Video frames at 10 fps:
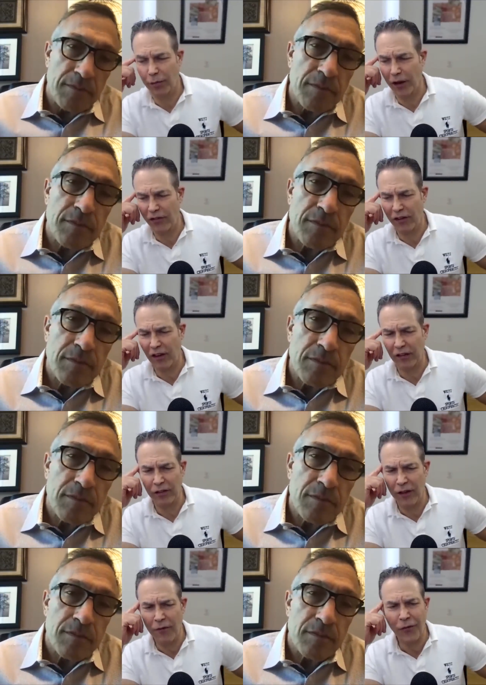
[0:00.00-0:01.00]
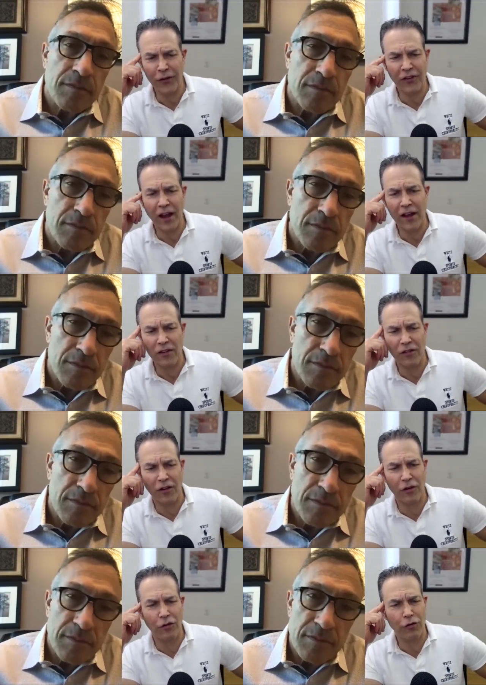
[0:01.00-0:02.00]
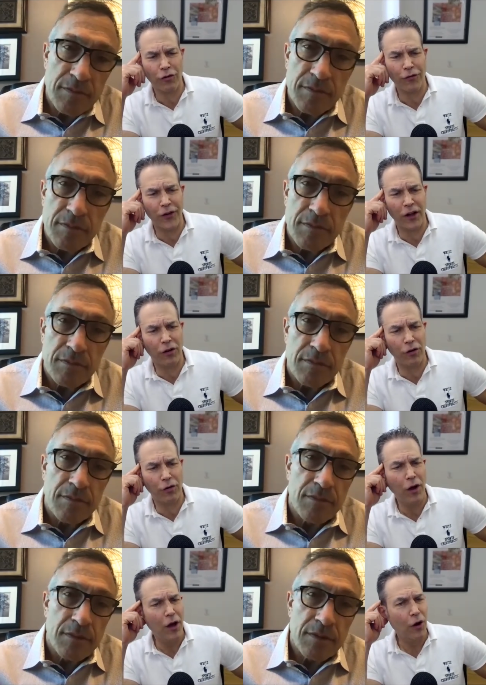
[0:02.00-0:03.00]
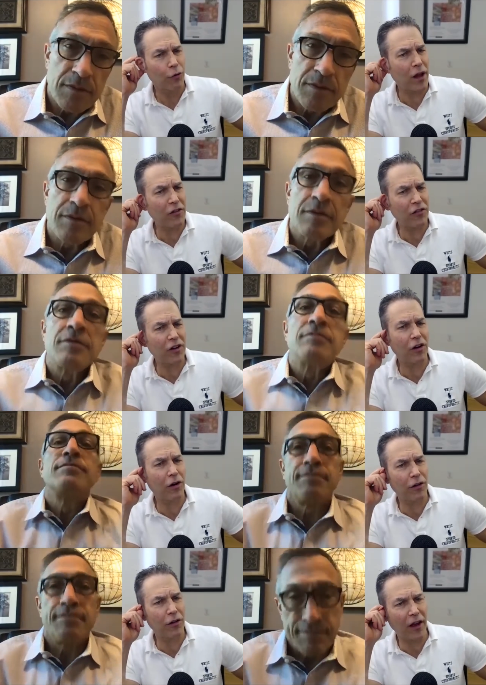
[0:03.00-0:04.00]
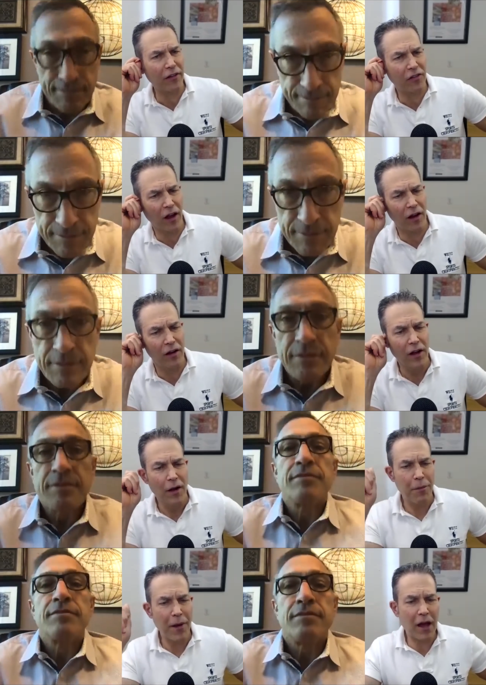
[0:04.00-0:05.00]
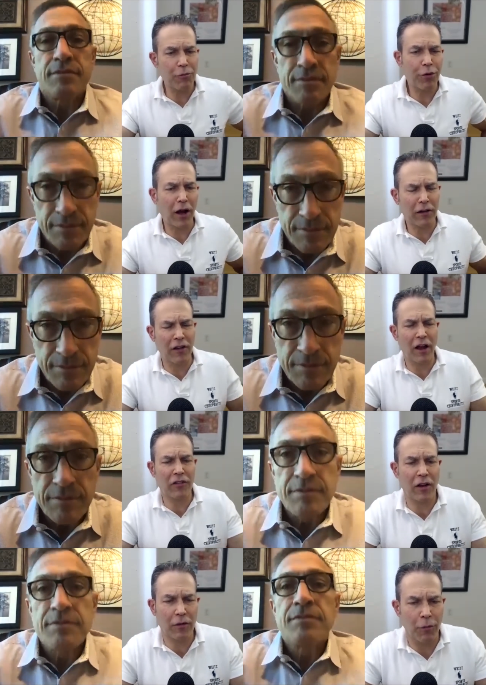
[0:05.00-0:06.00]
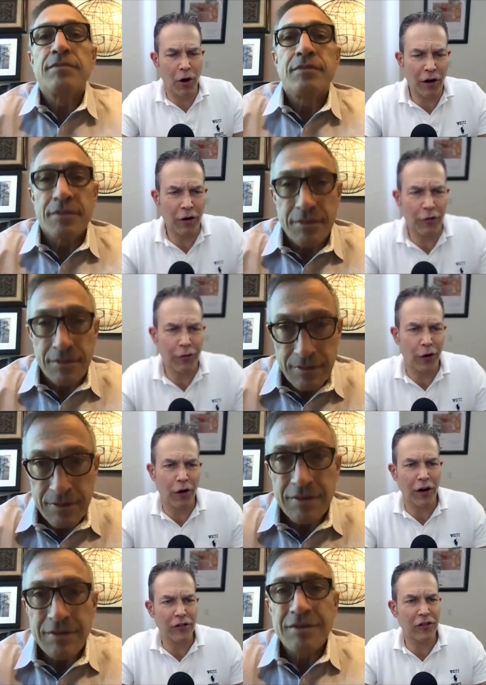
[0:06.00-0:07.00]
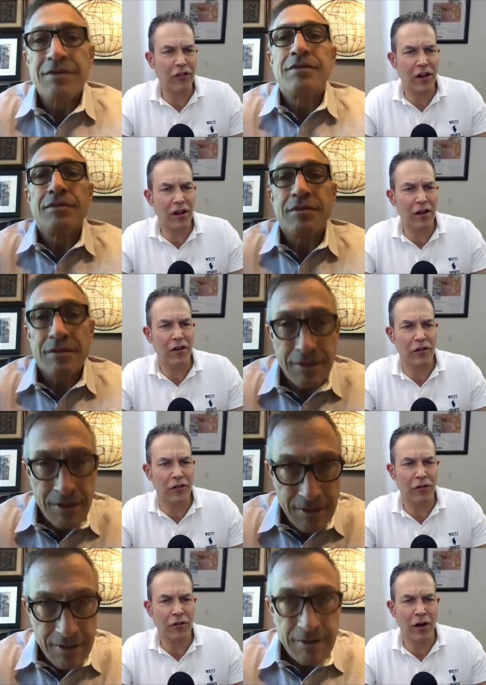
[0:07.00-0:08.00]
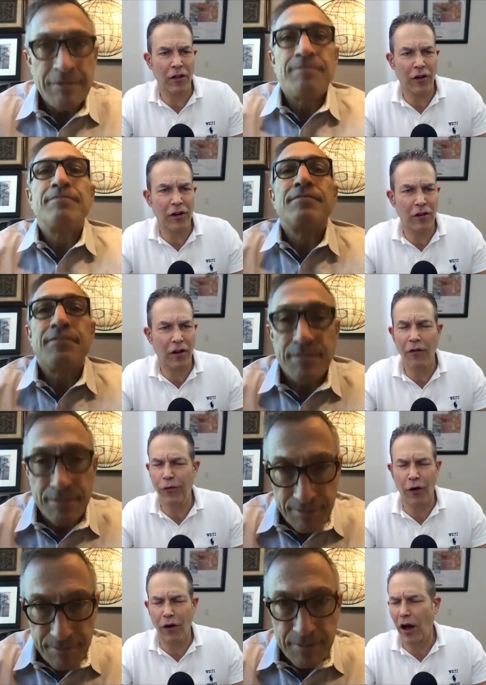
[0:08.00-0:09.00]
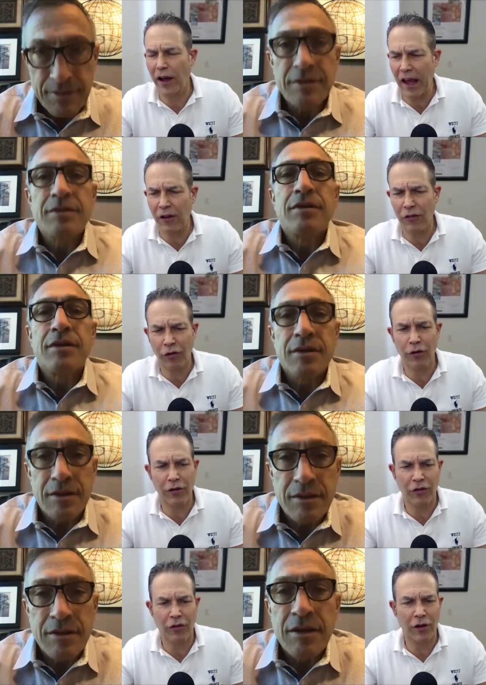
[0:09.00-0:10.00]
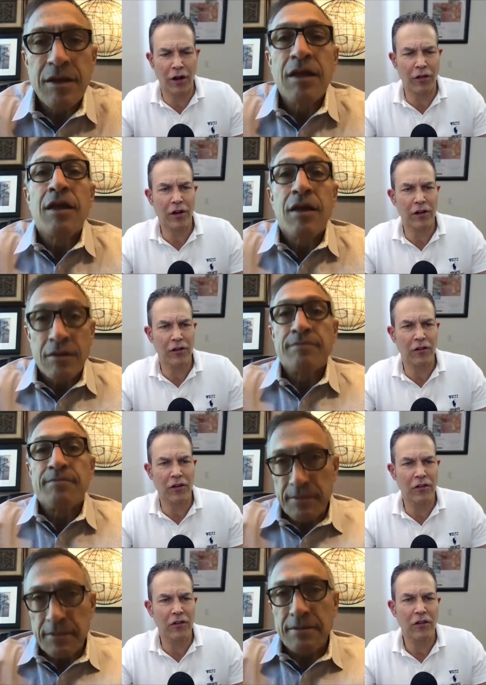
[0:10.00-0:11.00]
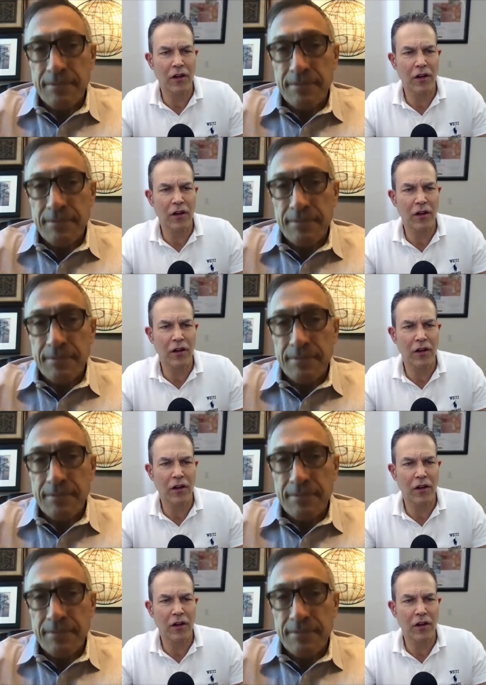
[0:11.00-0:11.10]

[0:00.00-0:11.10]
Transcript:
Speaker 1: but is it the lymphocyte to neutrophil ratio that's a bad prognostic marker for heart disease and certain other con- for uh, cancer and certain other conditions?